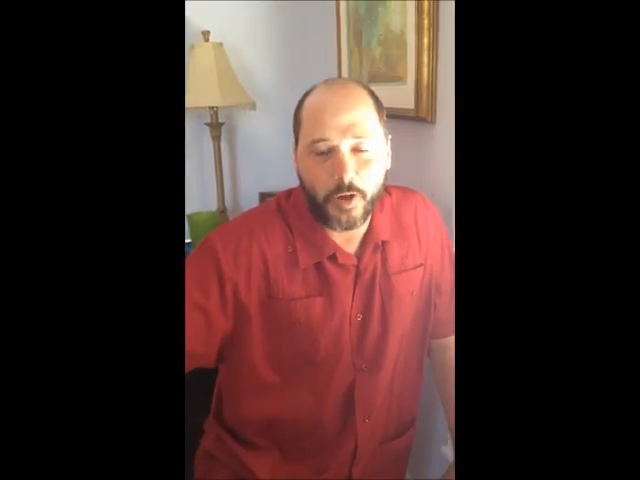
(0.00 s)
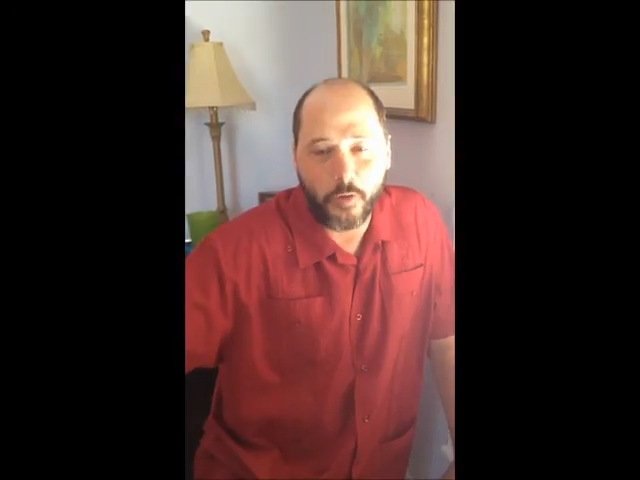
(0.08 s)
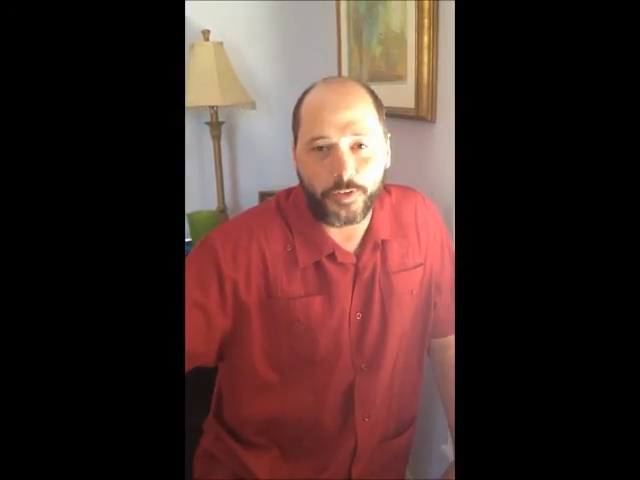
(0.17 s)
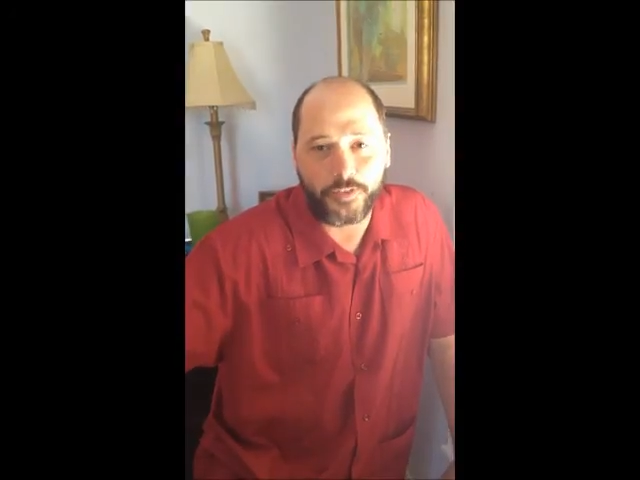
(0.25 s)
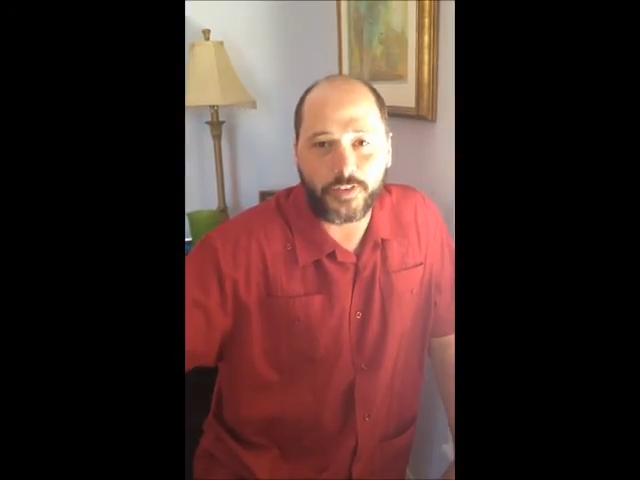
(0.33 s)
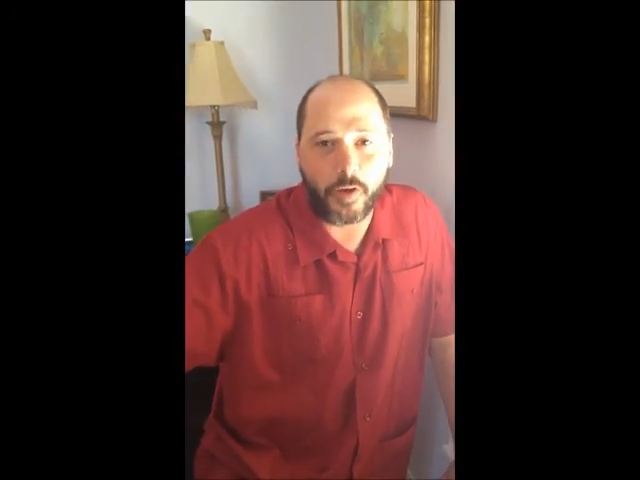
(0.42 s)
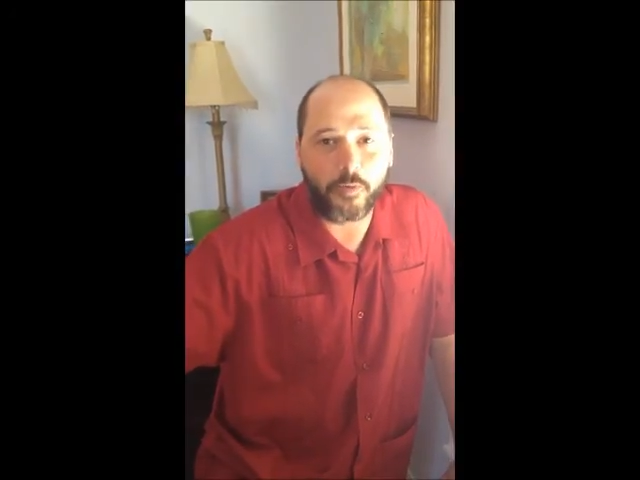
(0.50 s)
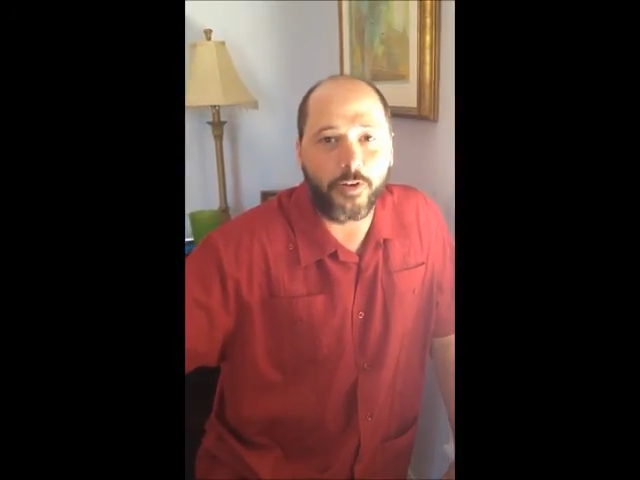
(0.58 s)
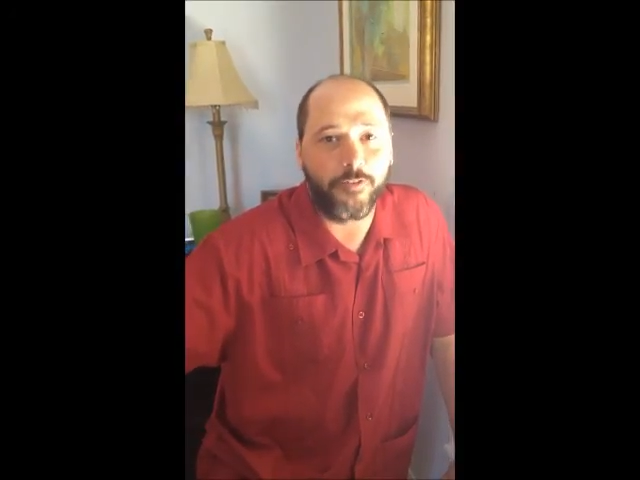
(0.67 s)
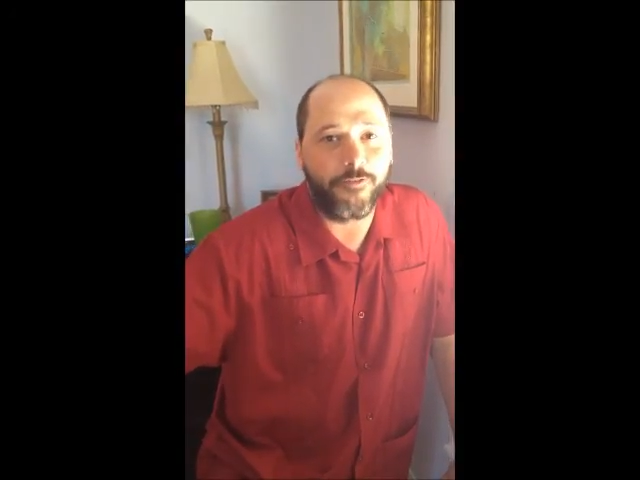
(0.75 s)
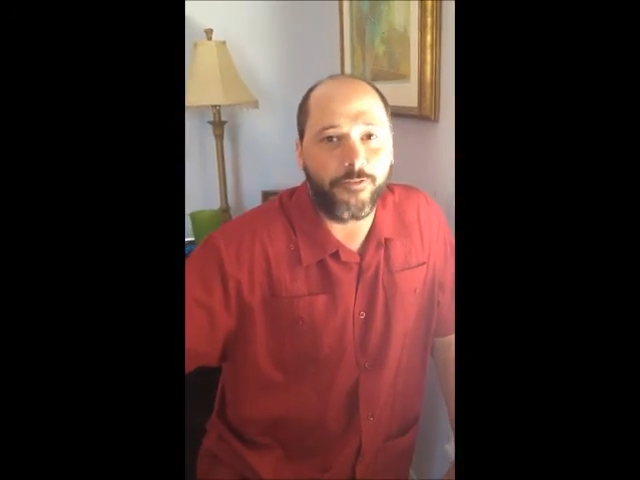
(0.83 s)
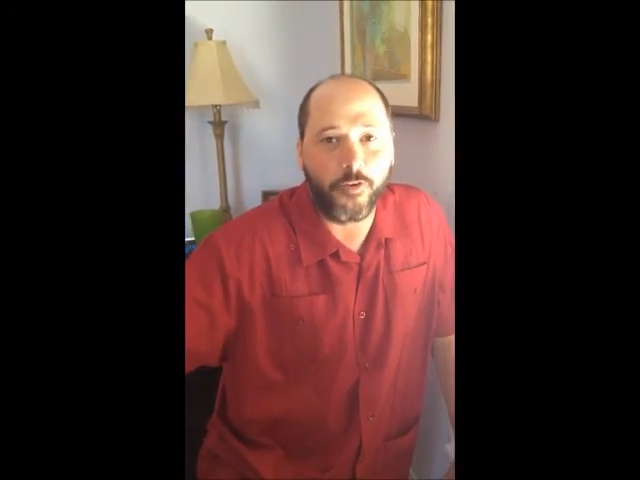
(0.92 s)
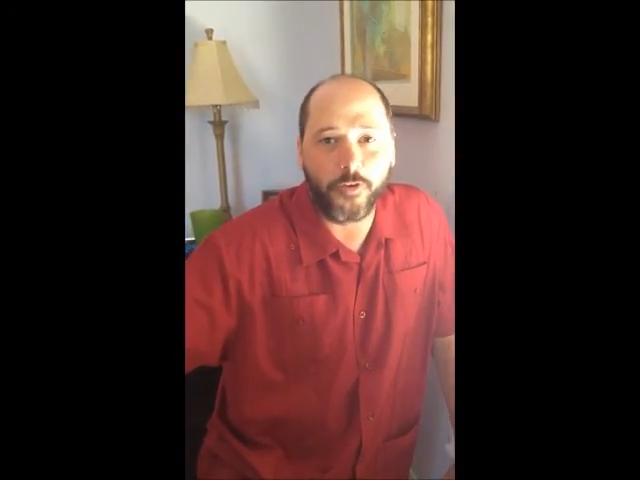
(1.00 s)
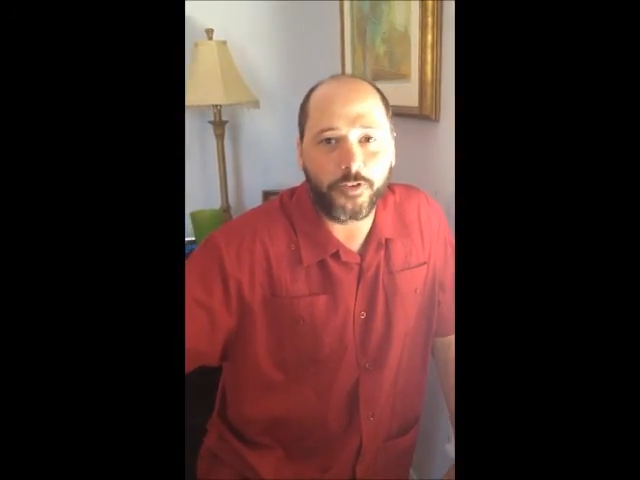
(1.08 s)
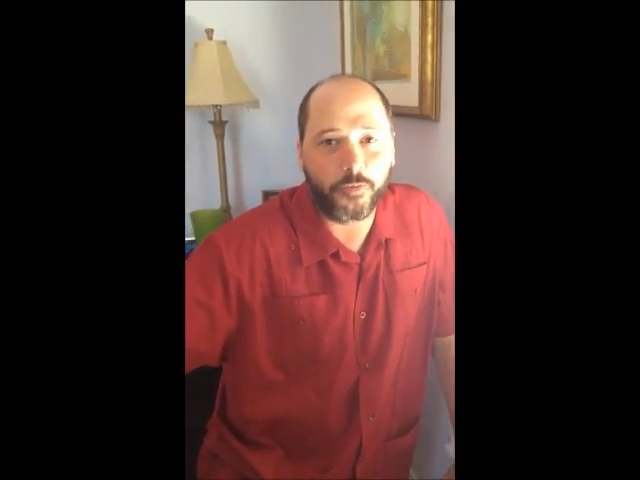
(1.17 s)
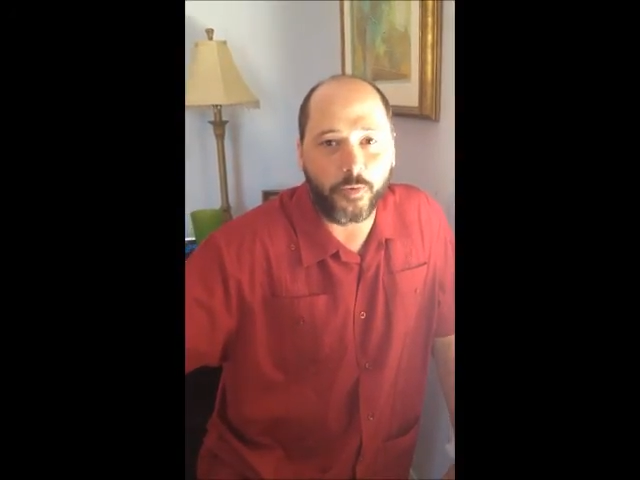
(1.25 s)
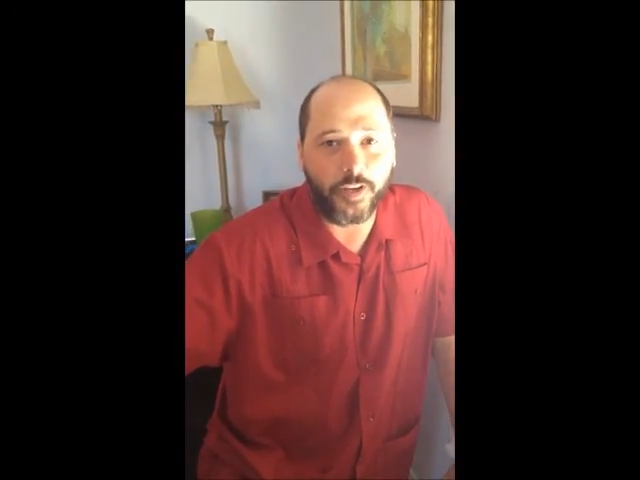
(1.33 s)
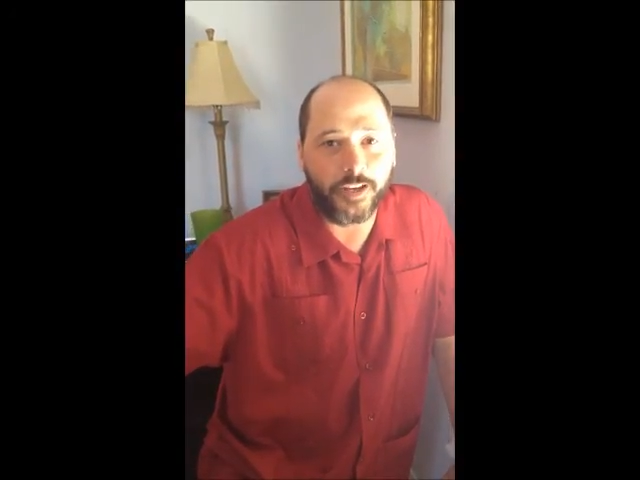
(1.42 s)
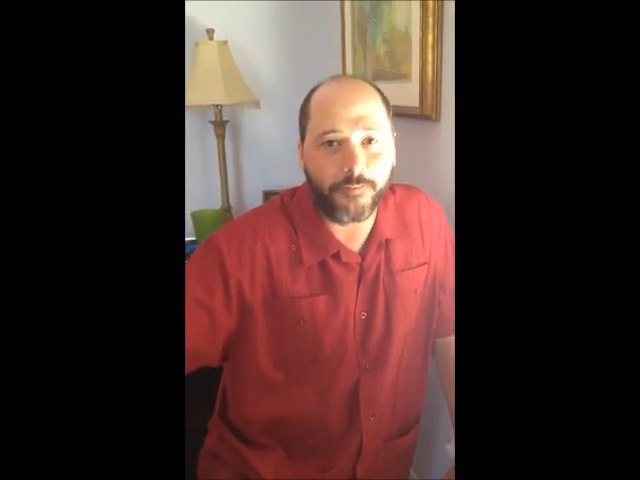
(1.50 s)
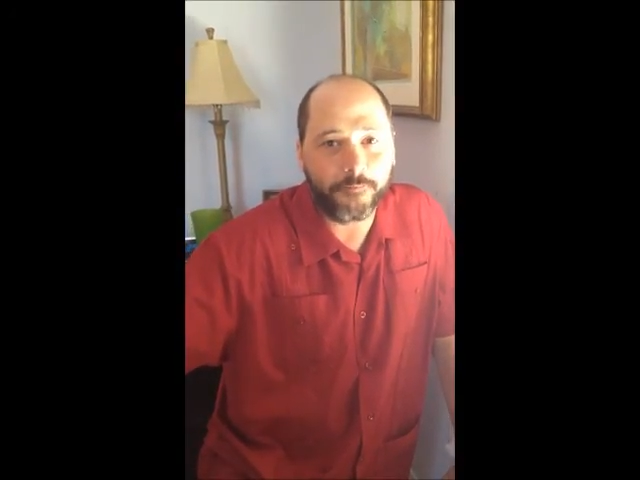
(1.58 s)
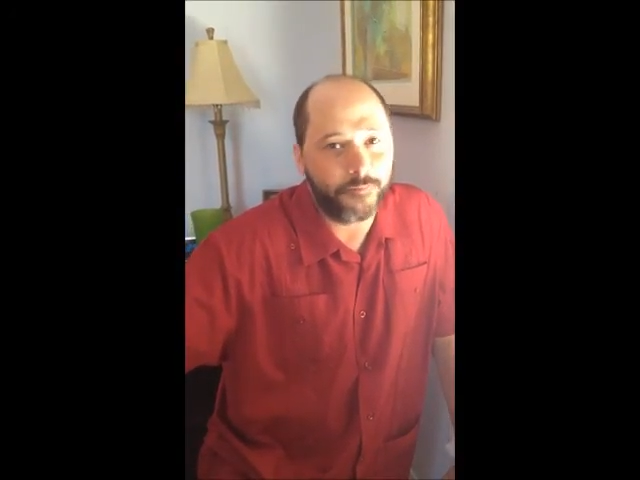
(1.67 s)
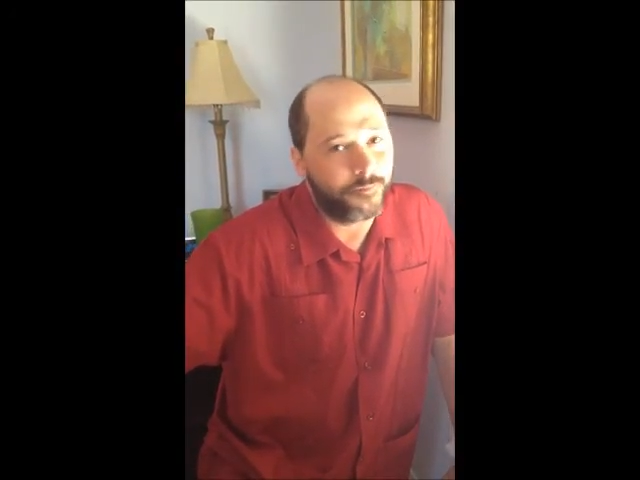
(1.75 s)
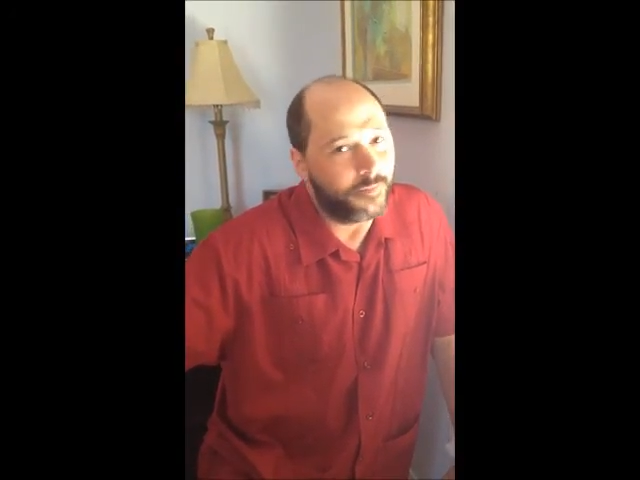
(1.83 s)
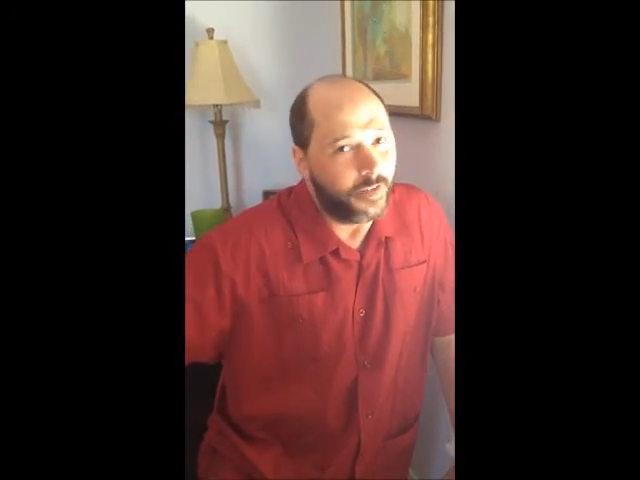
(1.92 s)
With summer in full swing,
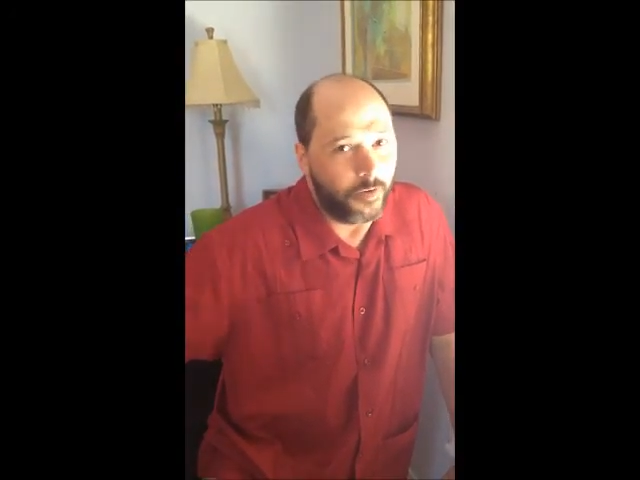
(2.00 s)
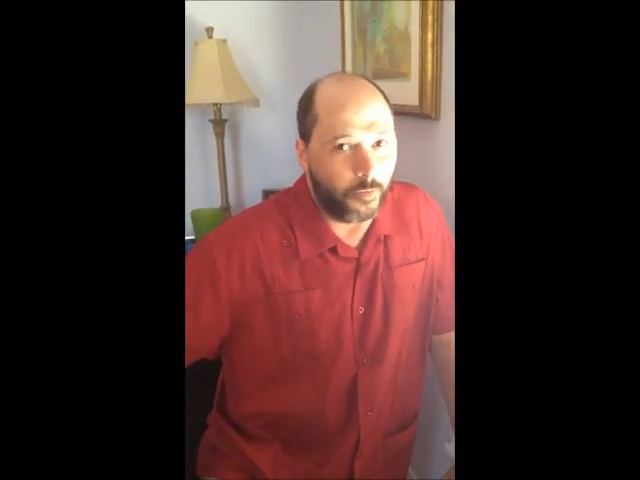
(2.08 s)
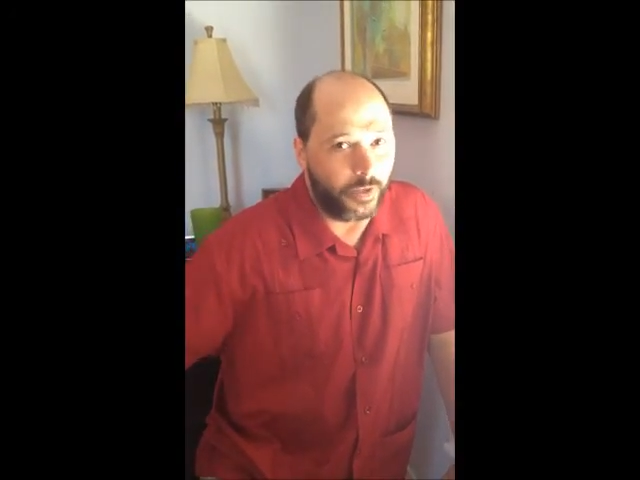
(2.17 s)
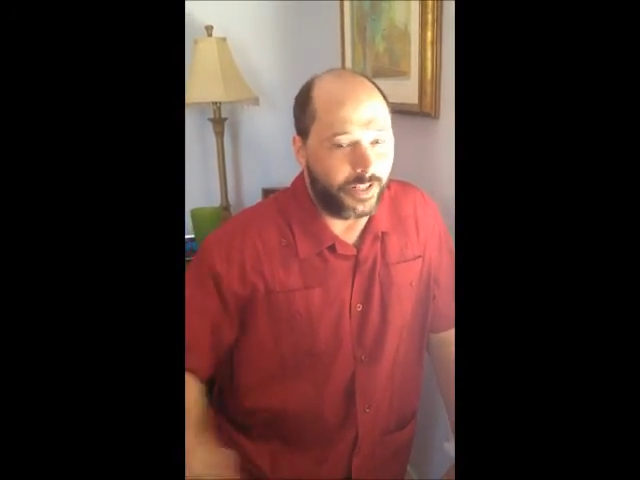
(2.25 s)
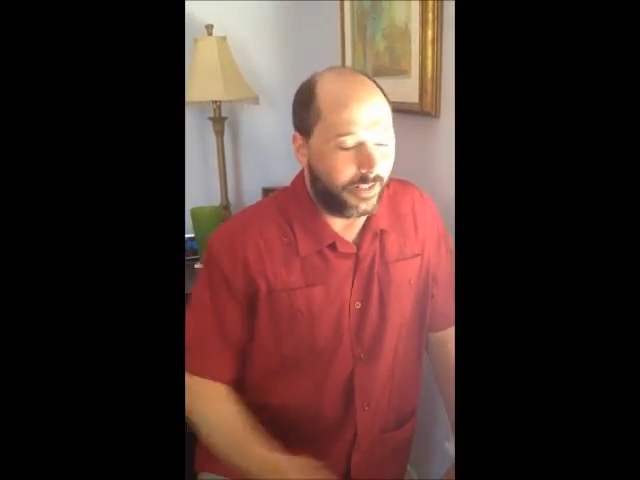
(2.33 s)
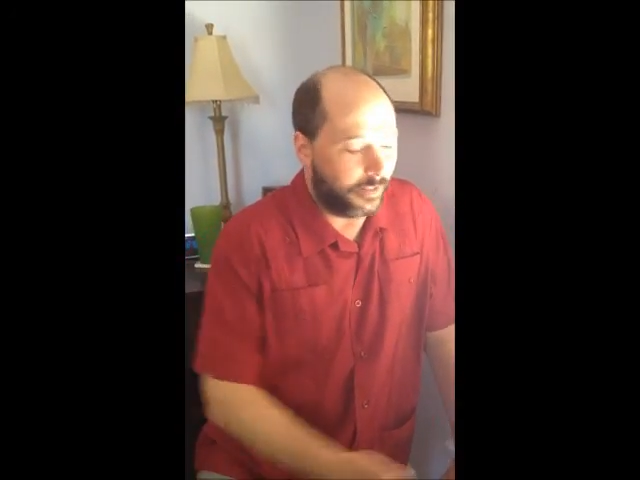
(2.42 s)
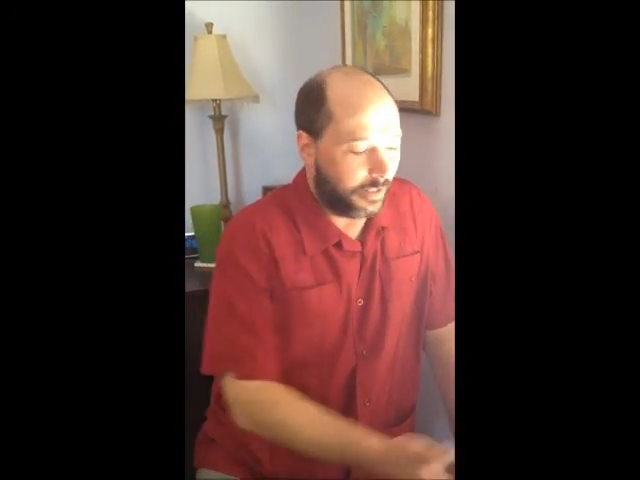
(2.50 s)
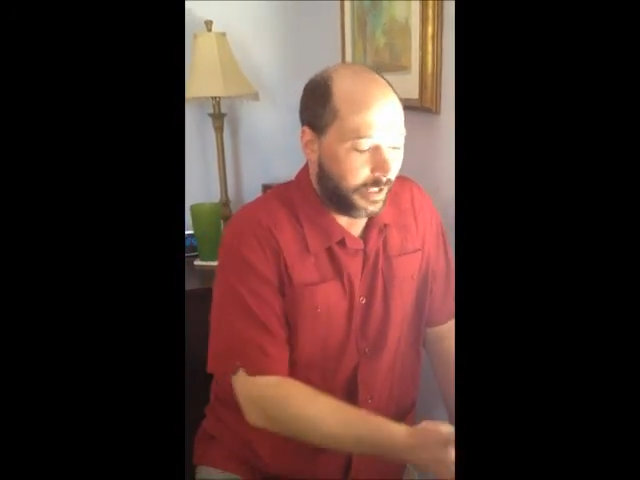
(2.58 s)
we need to